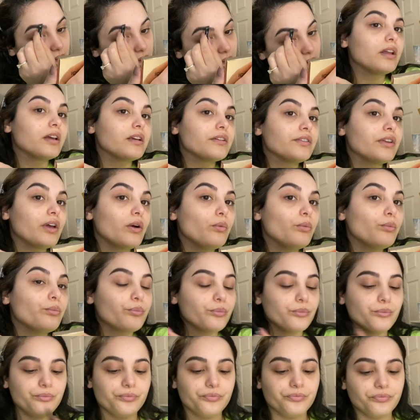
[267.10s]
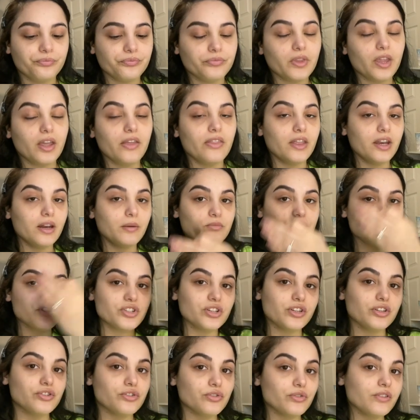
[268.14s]
like so. And then I'm just
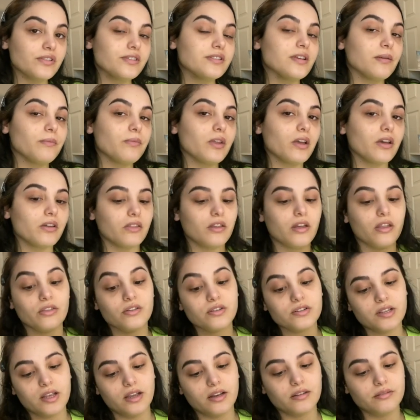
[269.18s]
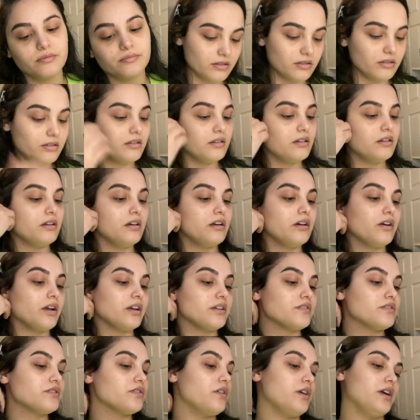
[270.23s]
gonna do the same thing on the other side. Okay,
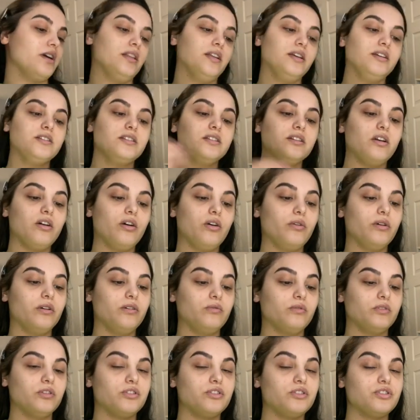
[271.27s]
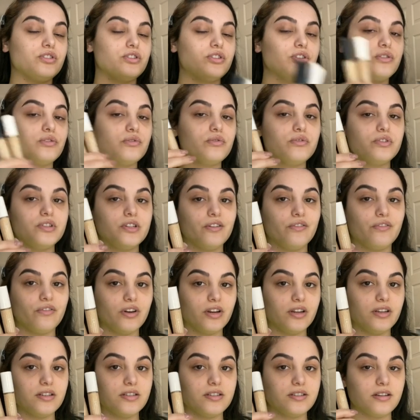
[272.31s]
so I like to go in with two
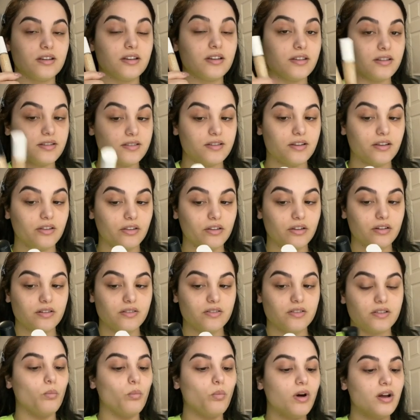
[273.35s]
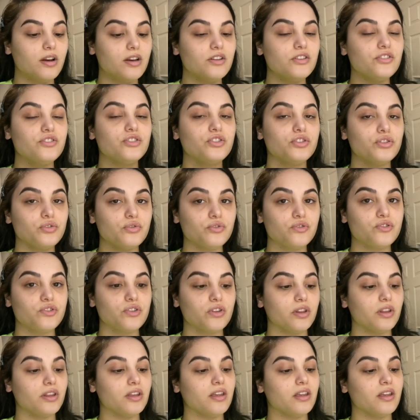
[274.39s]
different concealers. One is
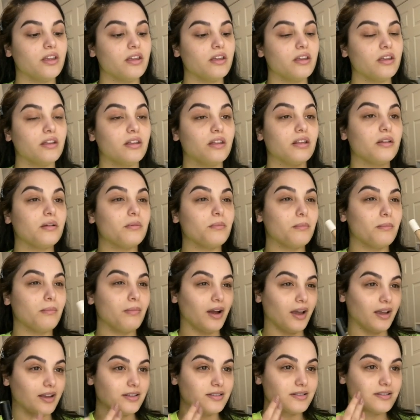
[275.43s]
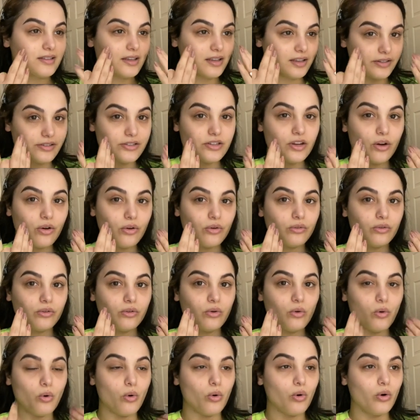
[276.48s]
usually my skin tone,
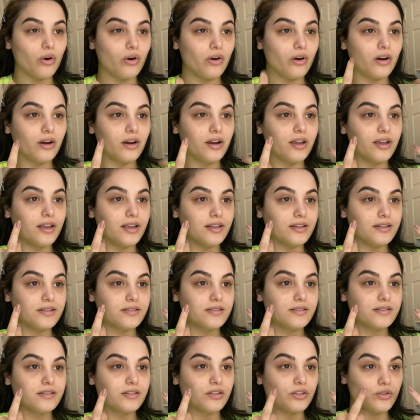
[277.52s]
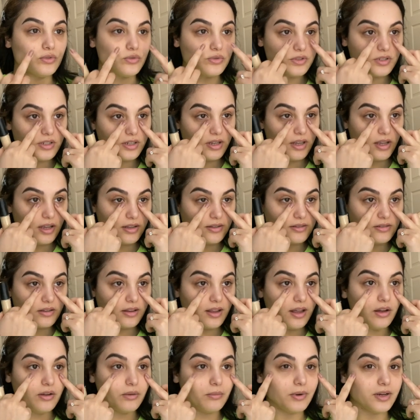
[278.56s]
or it's used to cancel
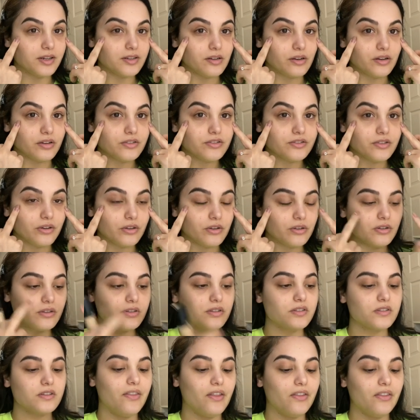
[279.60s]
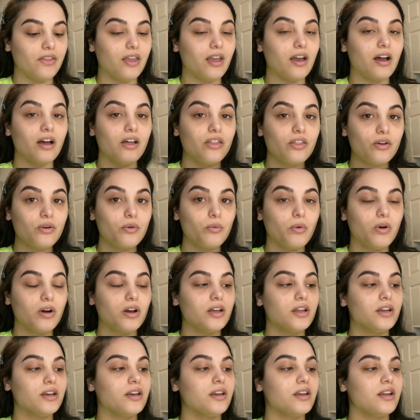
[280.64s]
out my dark circles, and then the other
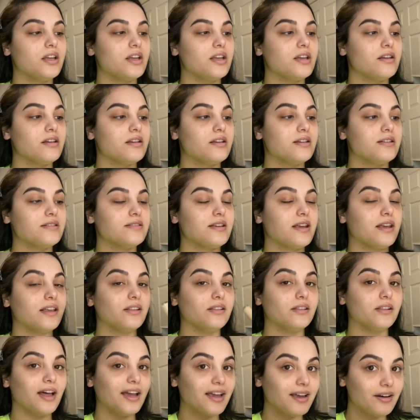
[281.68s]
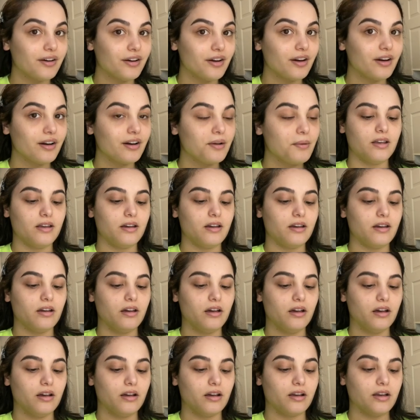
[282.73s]
one is a lighter
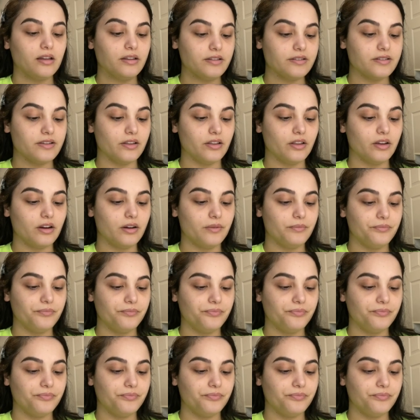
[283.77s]
concealer.